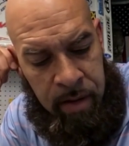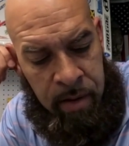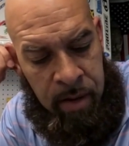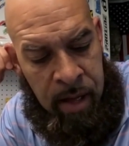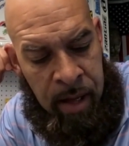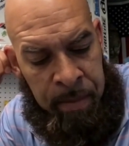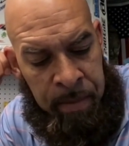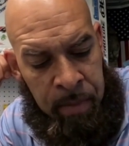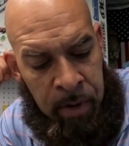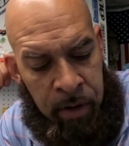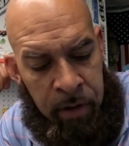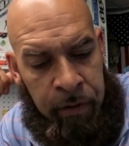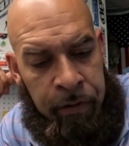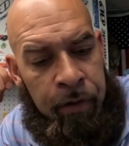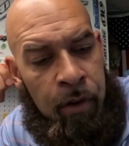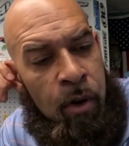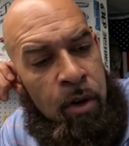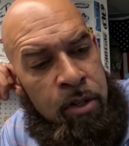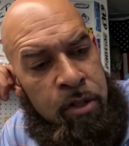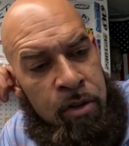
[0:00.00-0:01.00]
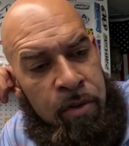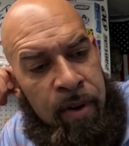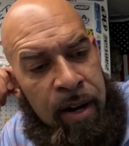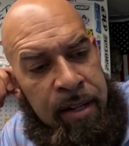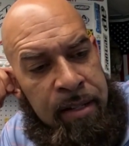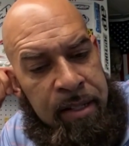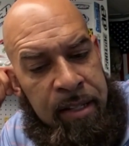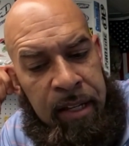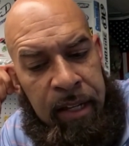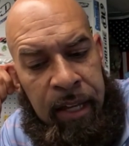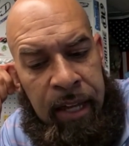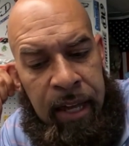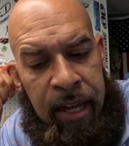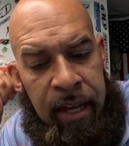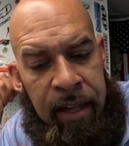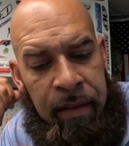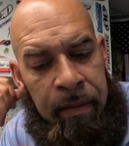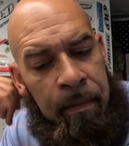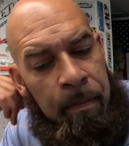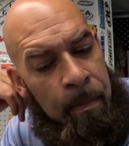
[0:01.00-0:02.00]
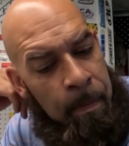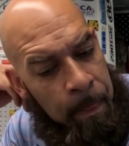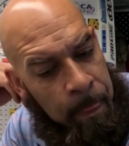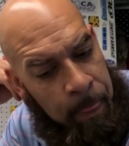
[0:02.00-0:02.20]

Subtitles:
I'm looking forward to racing again.